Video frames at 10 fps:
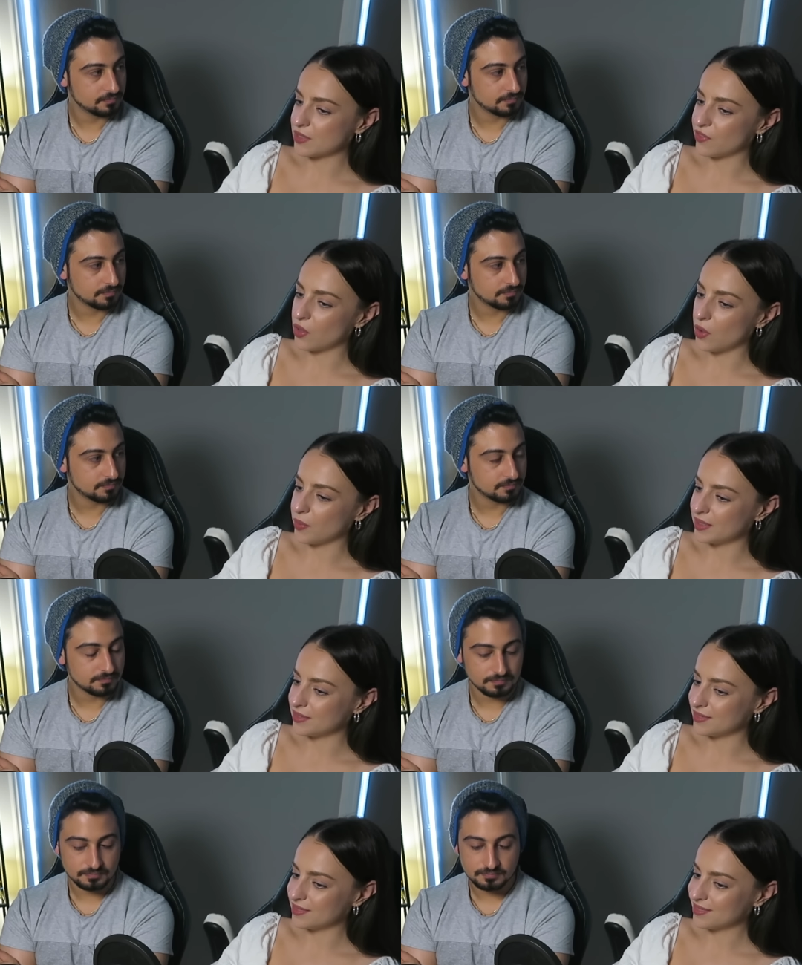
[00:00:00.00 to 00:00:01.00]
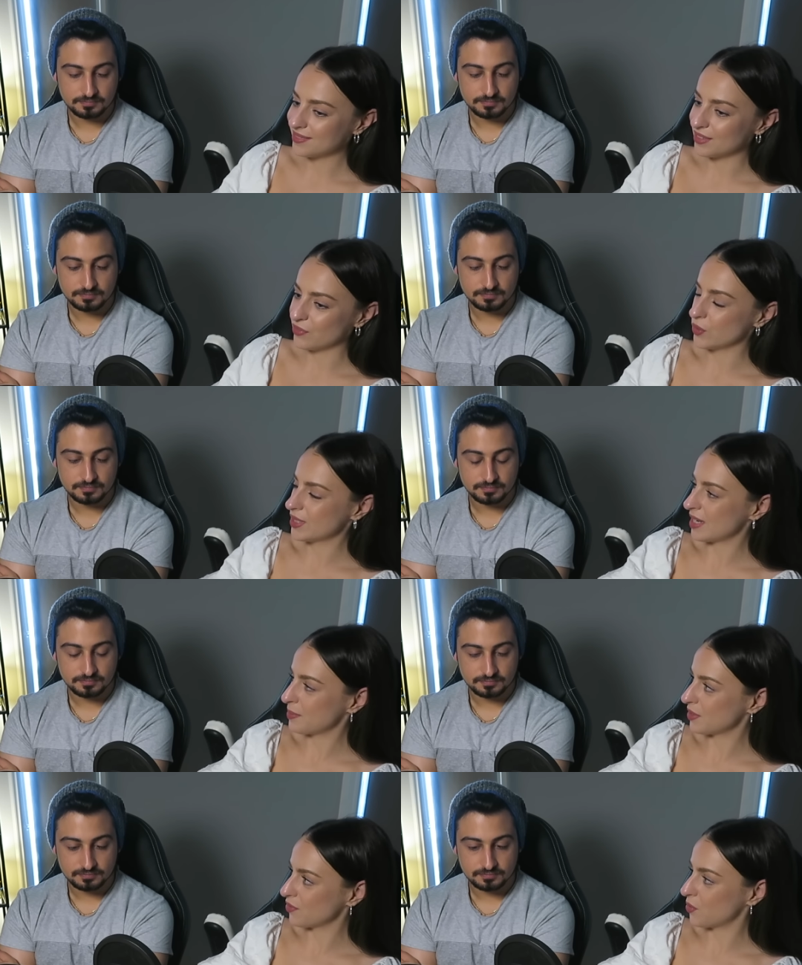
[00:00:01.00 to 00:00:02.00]
Speaker 1: to follow in the
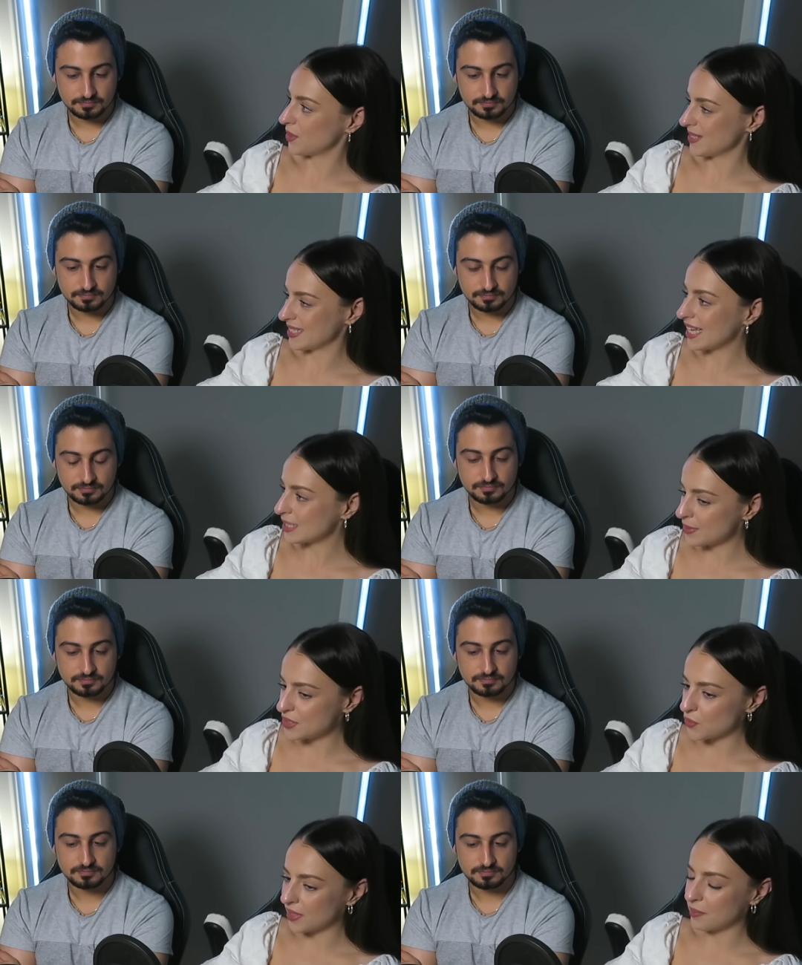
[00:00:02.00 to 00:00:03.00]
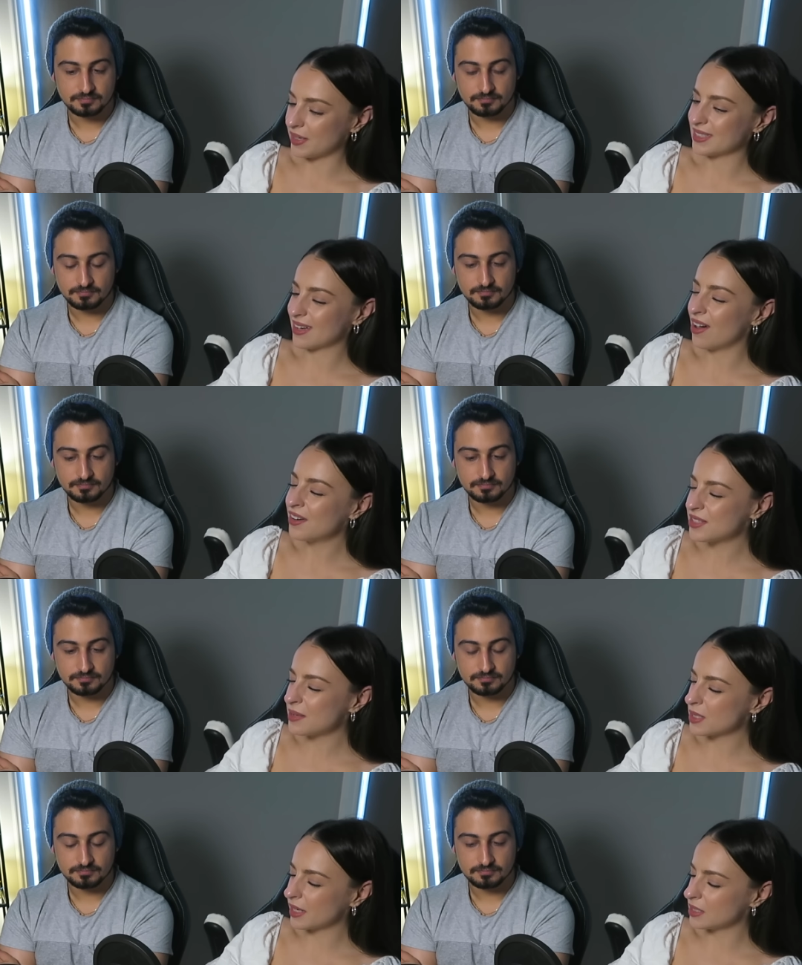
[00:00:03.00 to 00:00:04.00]
footsteps of what his dad's been doing, but he kind of
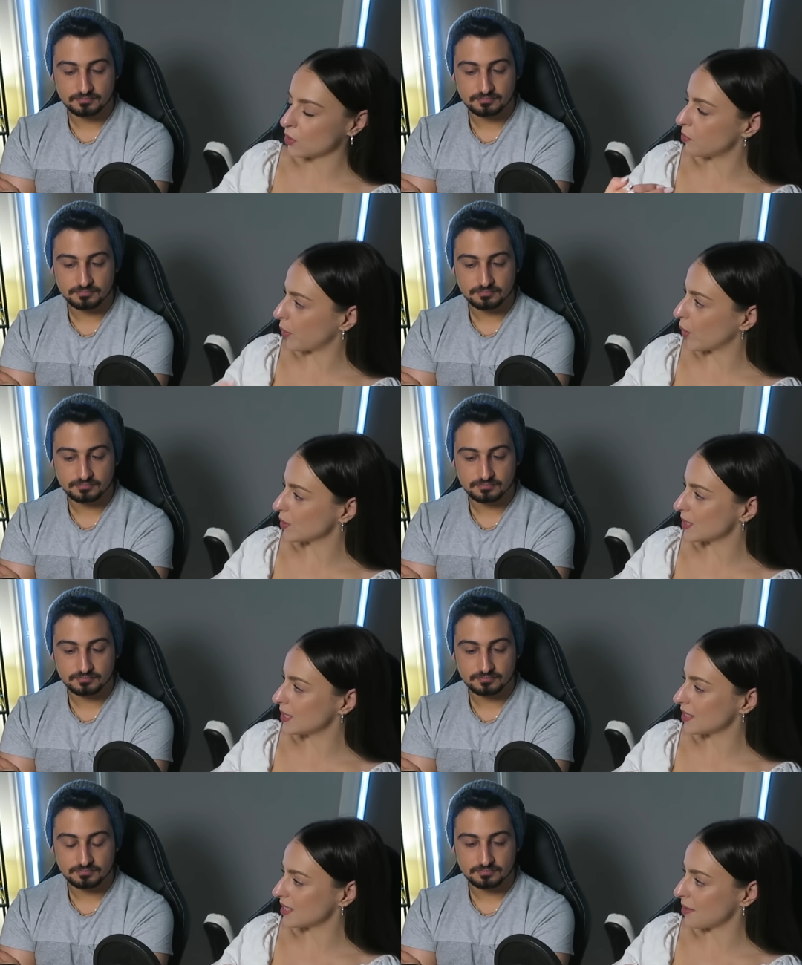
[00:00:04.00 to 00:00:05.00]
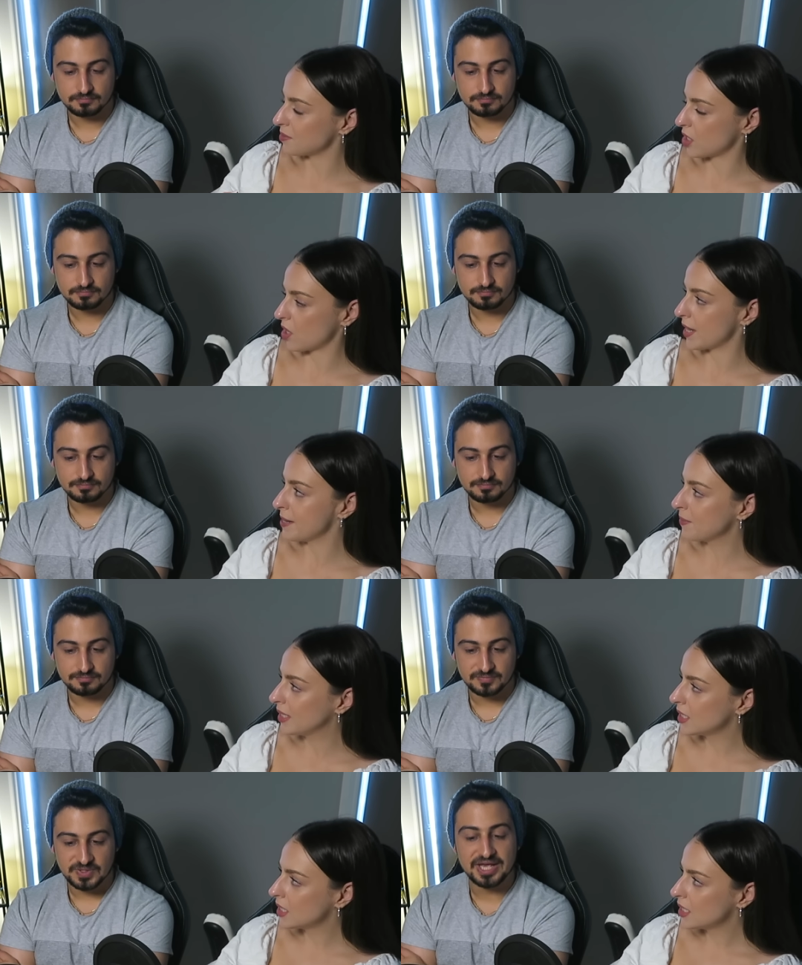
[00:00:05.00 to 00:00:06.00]
seems like his own person at the same time.
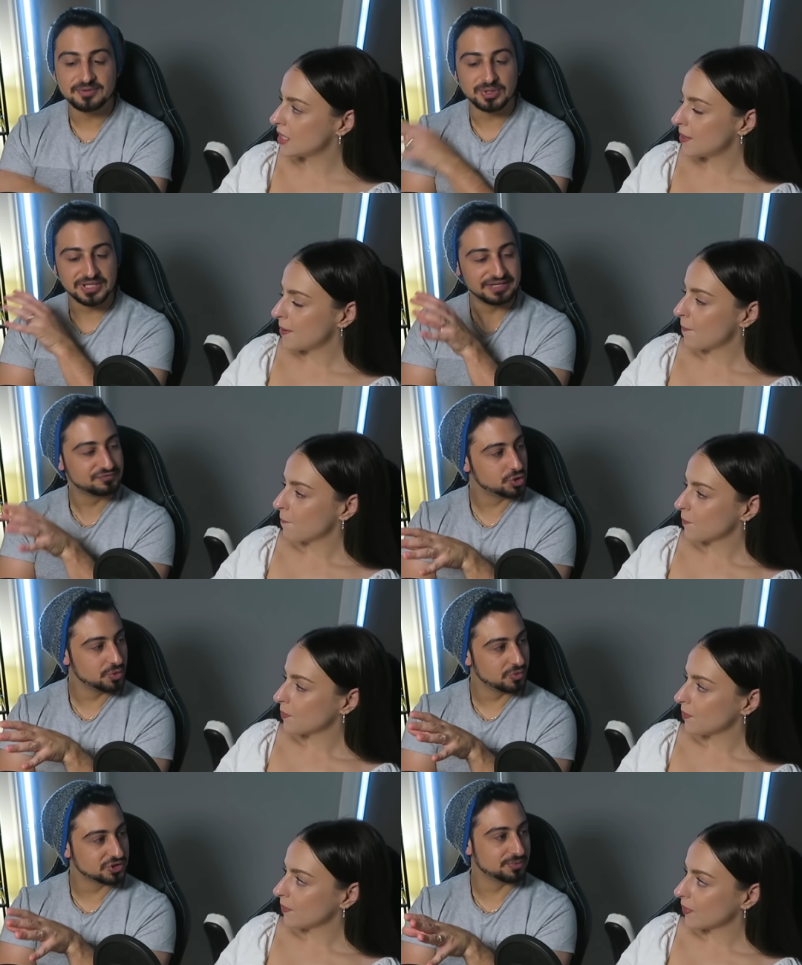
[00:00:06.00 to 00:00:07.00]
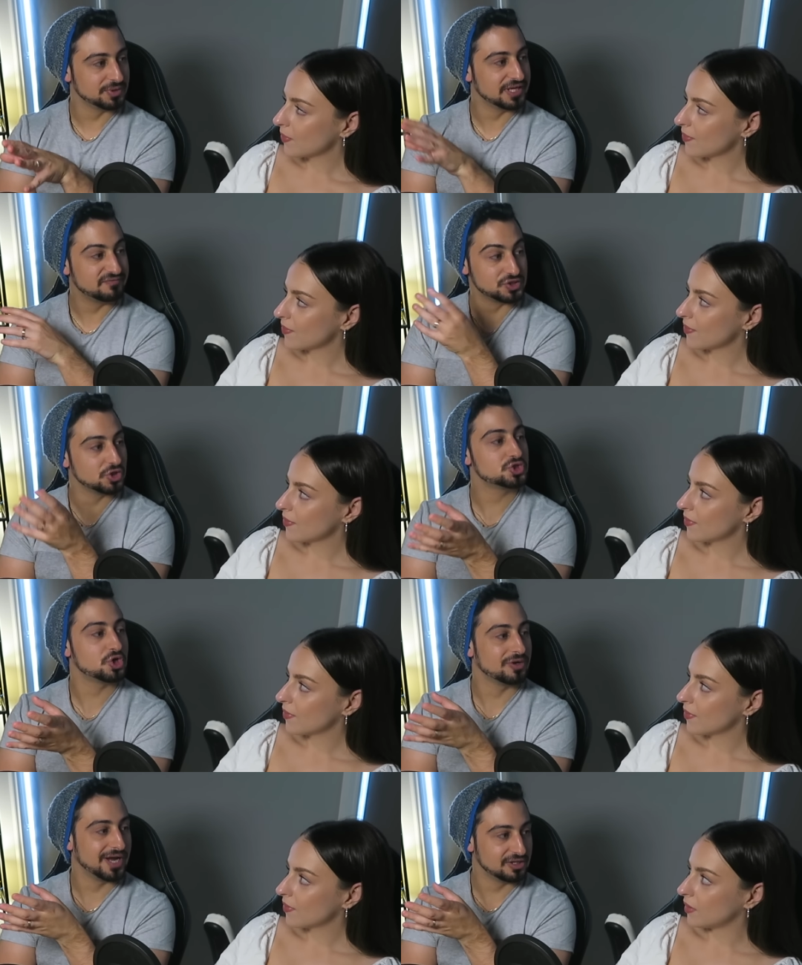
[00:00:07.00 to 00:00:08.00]
Speaker 2: Yeah, he believes who he wants to believe. He's not
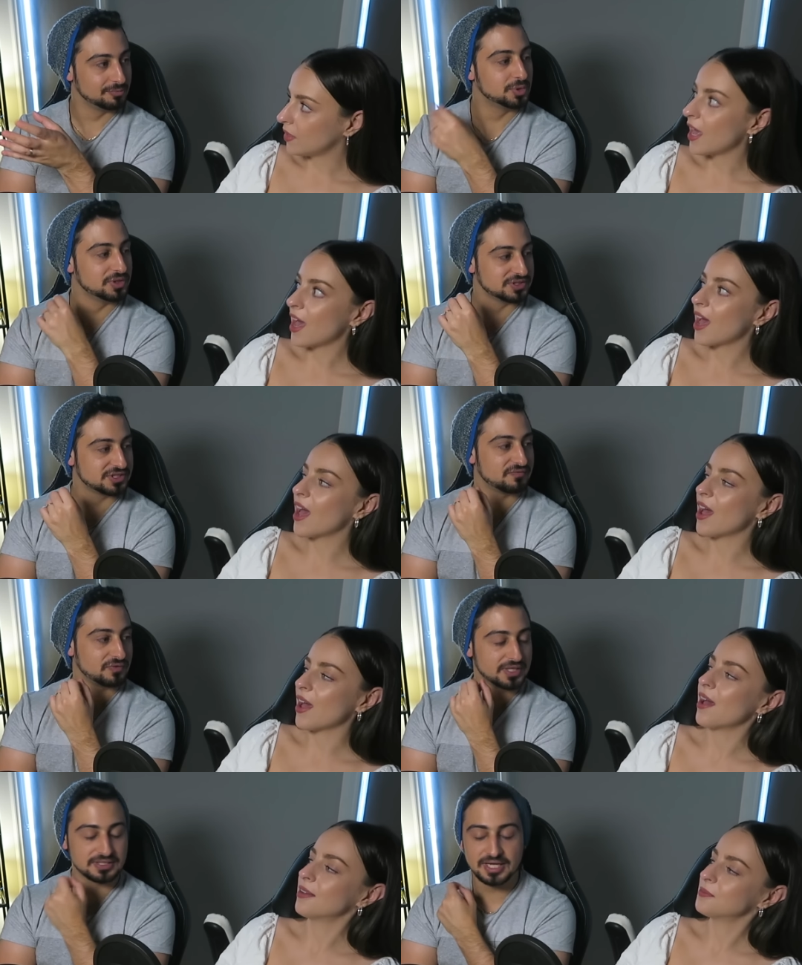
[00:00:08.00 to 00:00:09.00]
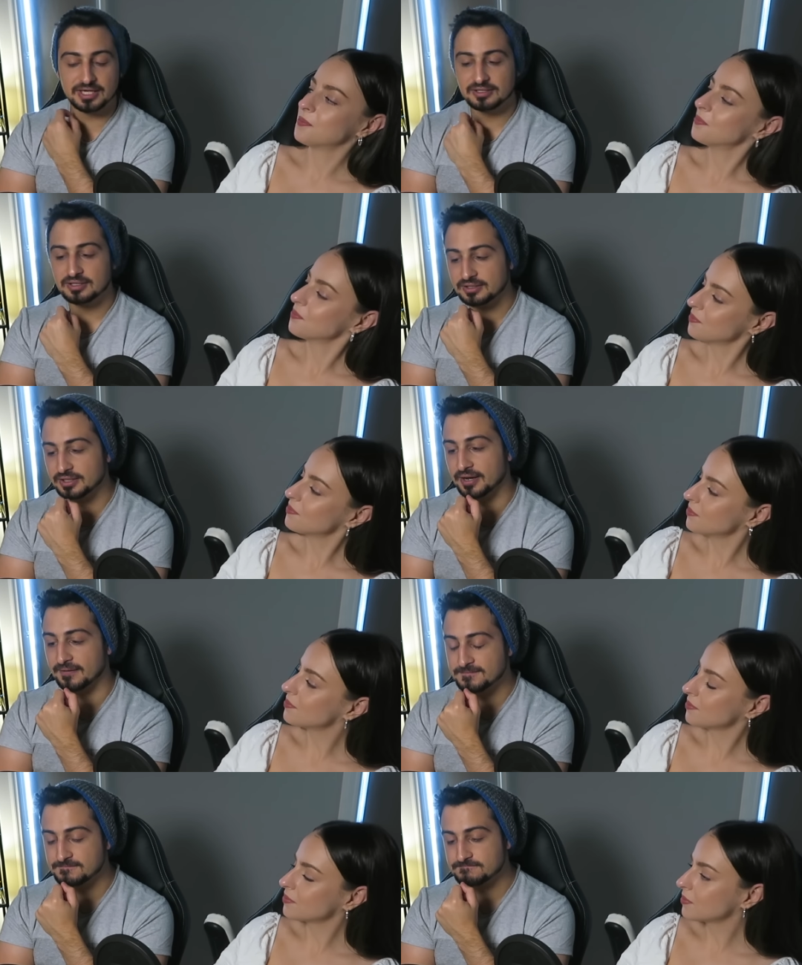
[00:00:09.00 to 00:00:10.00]
so gullible yeah. and stuff like that.
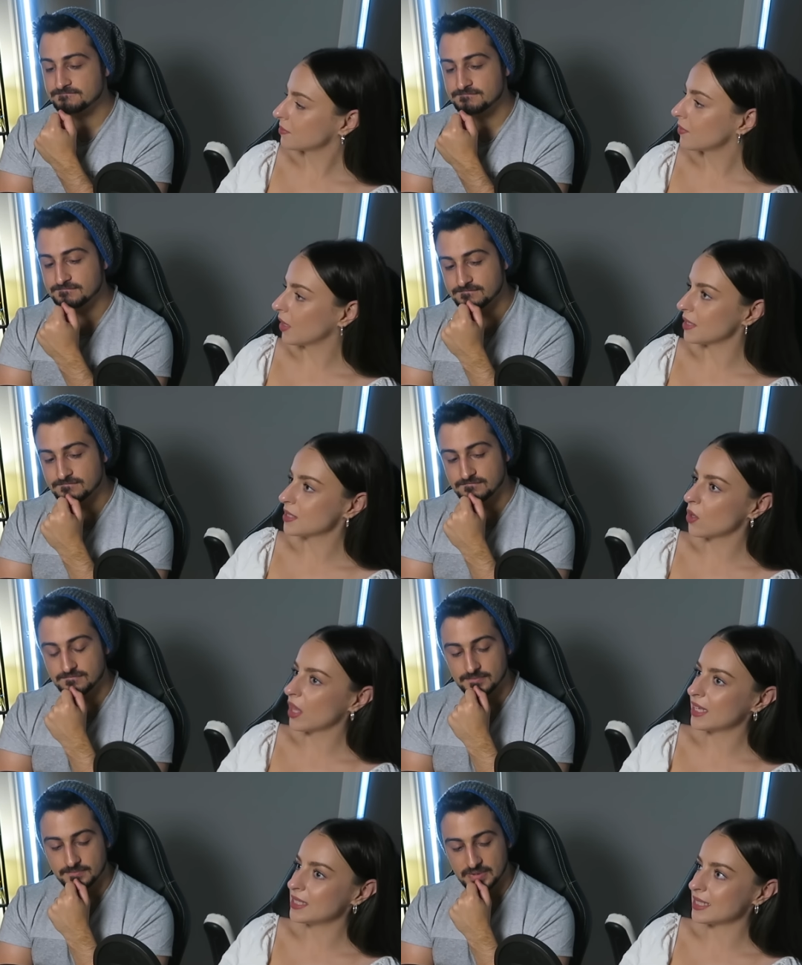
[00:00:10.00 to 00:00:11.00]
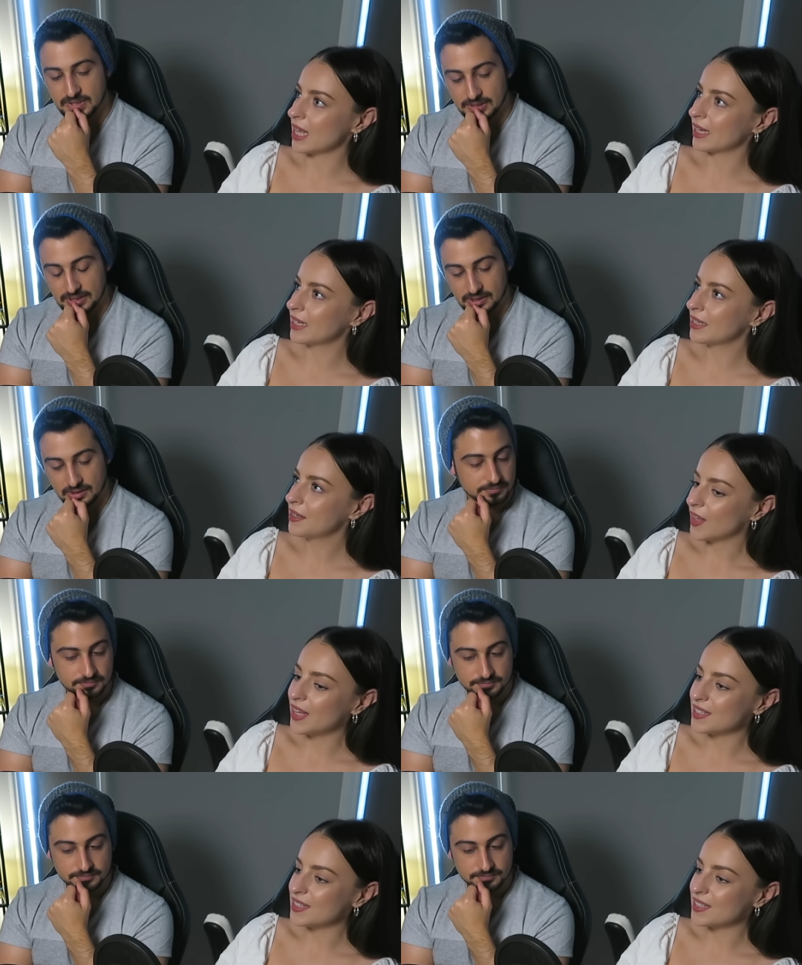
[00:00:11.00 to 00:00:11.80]
Yeah.
Speaker 1: And it's not like he's like in